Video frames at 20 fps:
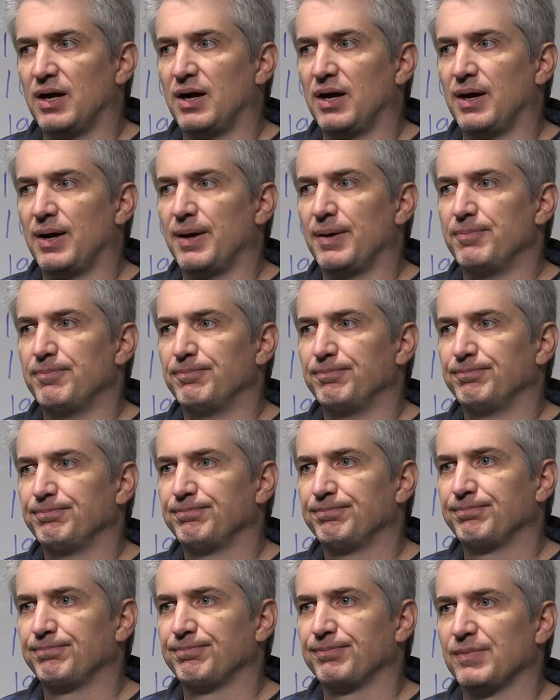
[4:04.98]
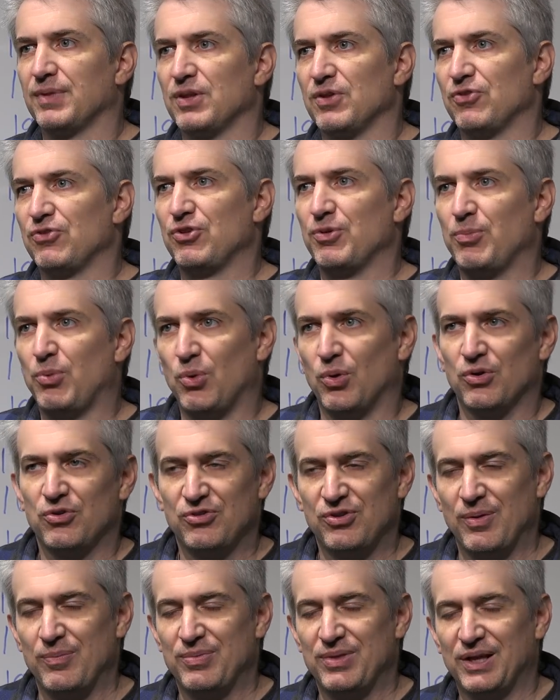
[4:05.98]
um,
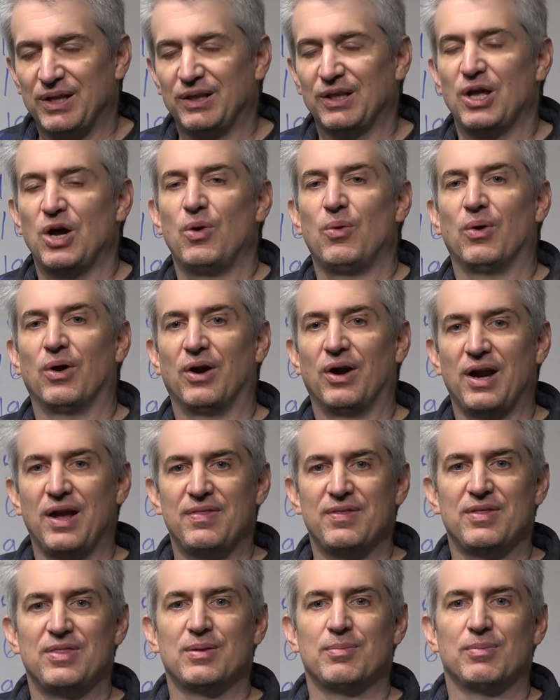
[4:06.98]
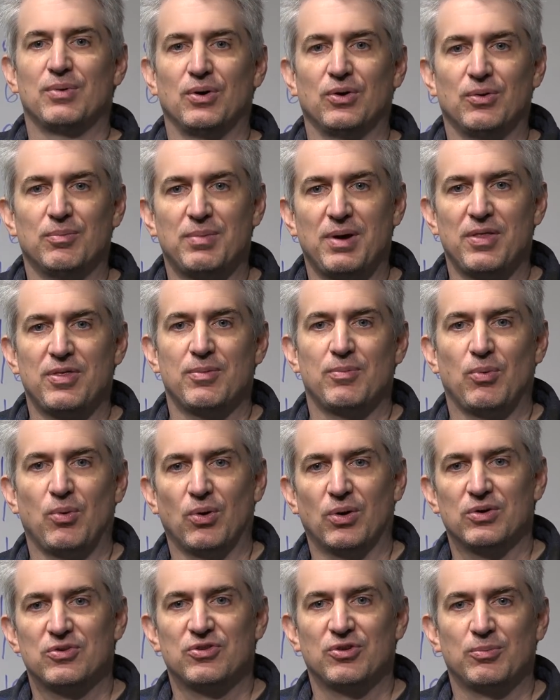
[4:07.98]
supports something lower, and then the
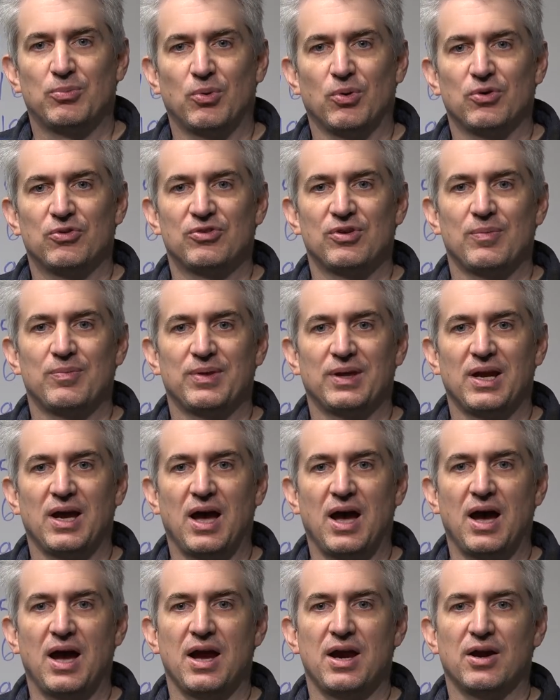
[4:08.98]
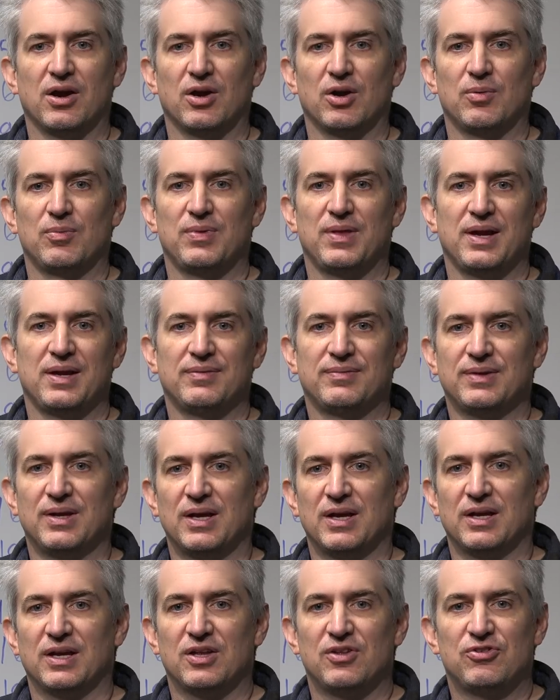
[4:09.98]
motherboard supports something higher. They
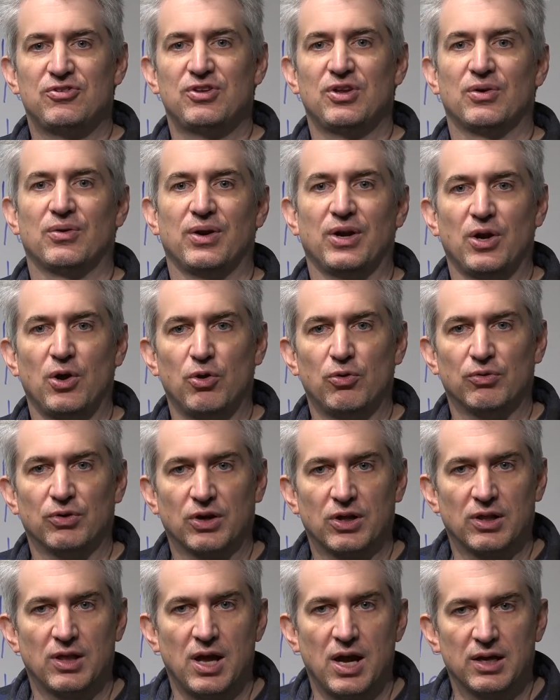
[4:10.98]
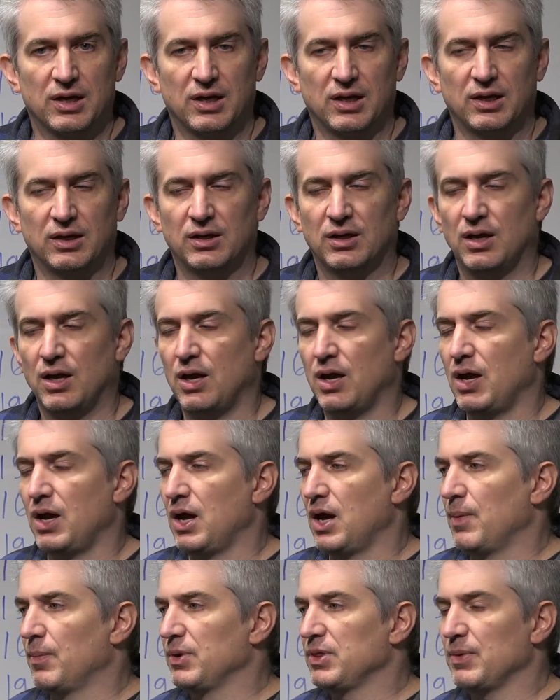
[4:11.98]
consider it overclocking.
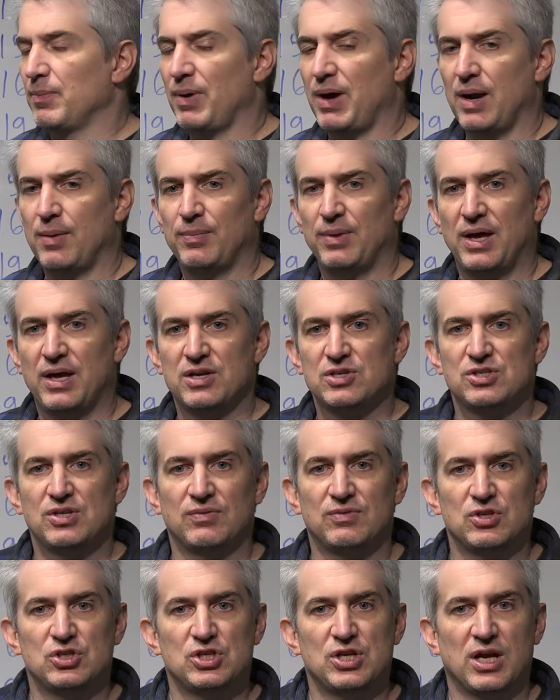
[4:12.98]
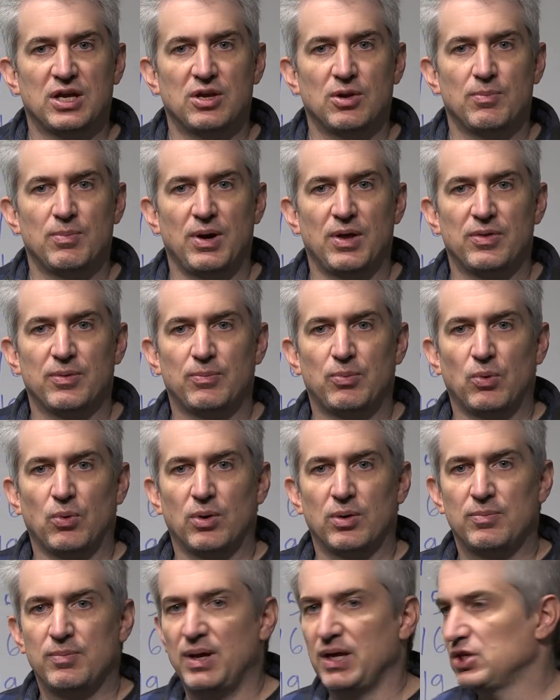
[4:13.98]
But the bottom line is you have to check your
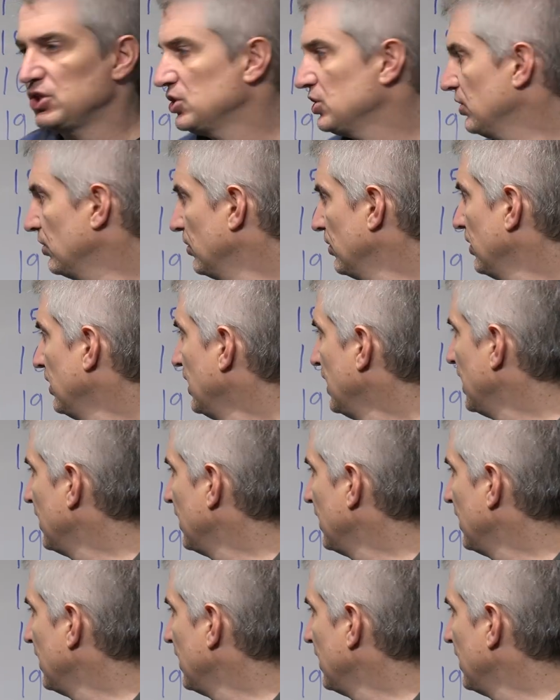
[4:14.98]
motherboard, make sure